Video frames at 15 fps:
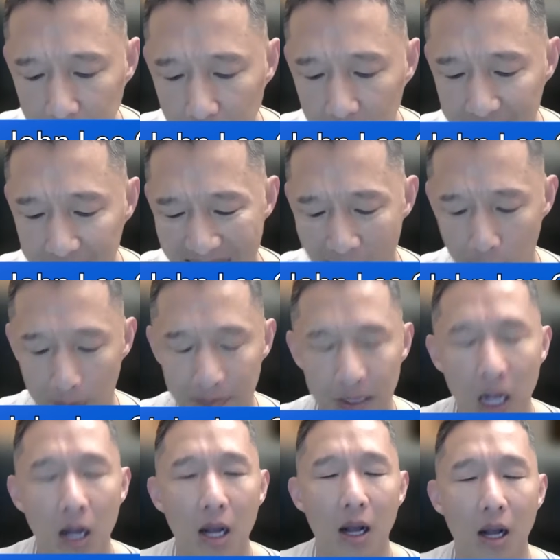Now,
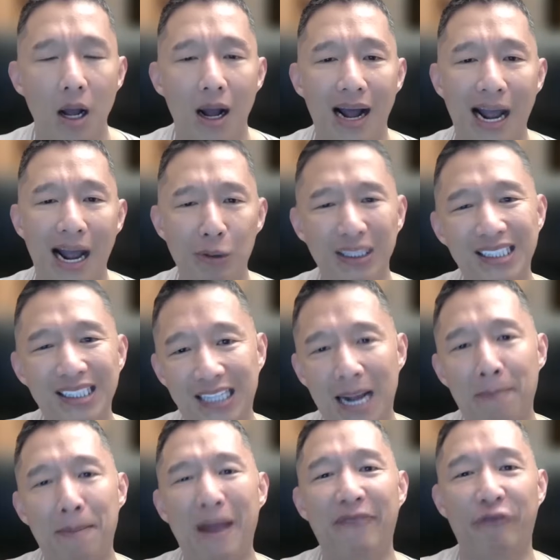I want to
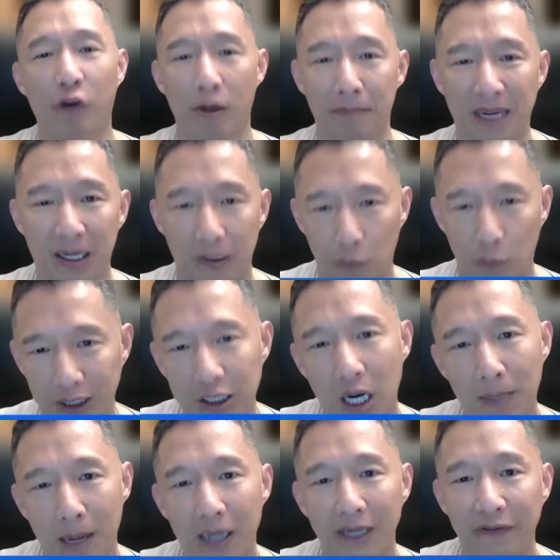step back for a bit when you talk
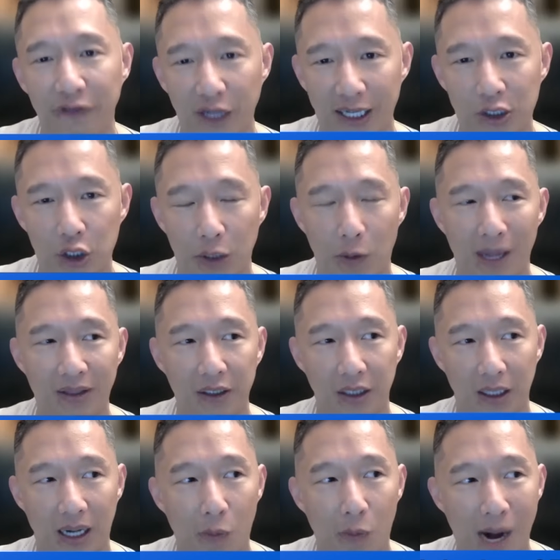about inflation.
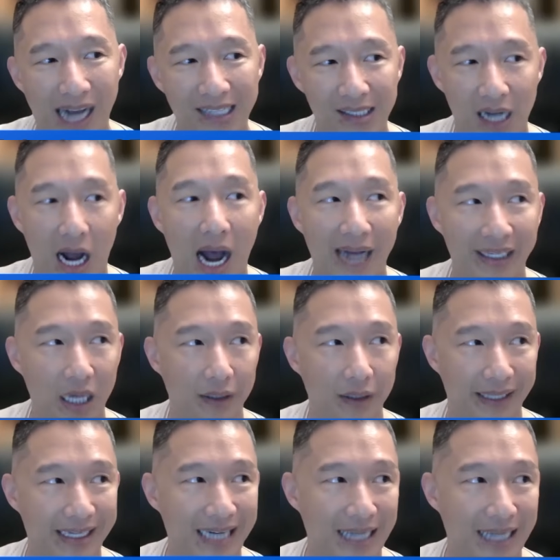Why is the high dollar
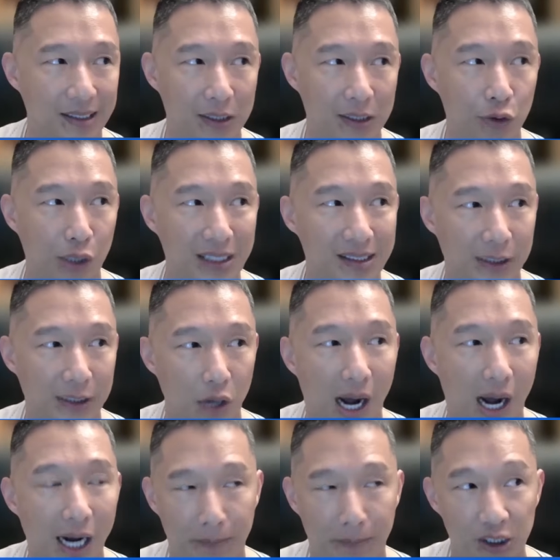index doesn't translate to
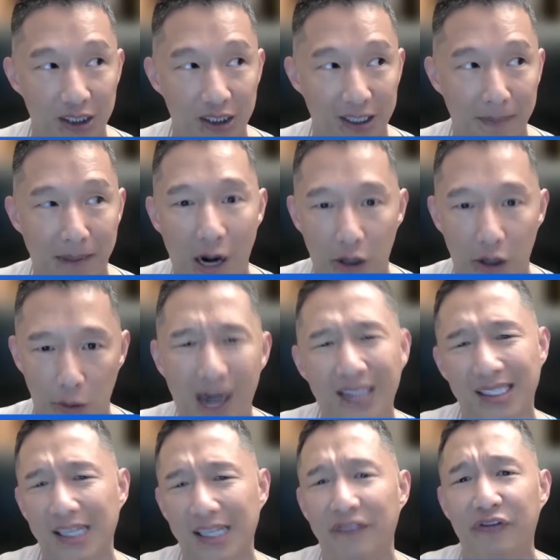higher purchasing power? Why
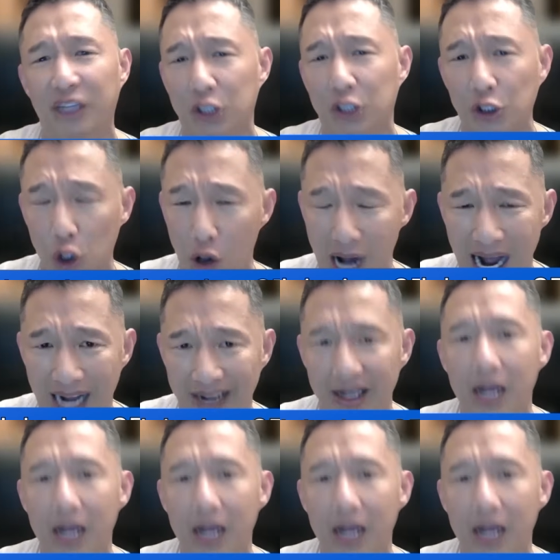is the inflation so high?